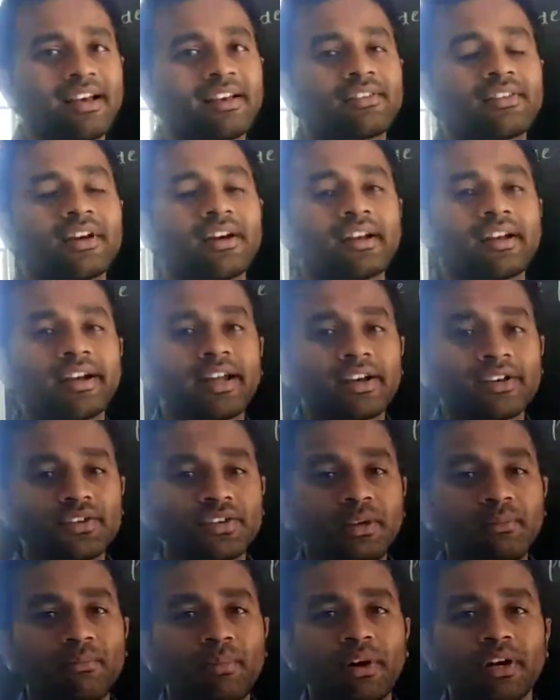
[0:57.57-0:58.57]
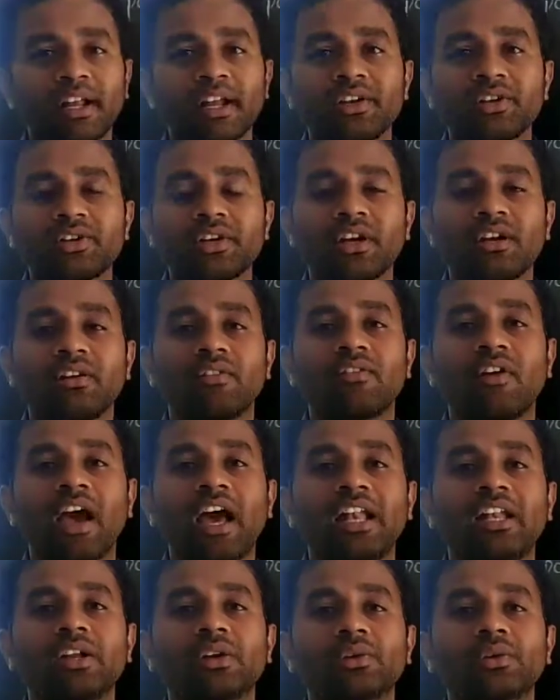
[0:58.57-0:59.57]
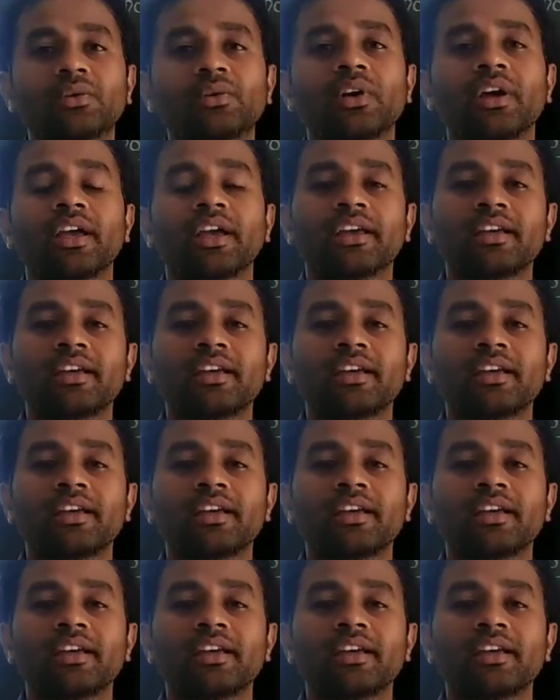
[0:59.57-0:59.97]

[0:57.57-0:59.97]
the reduction potential value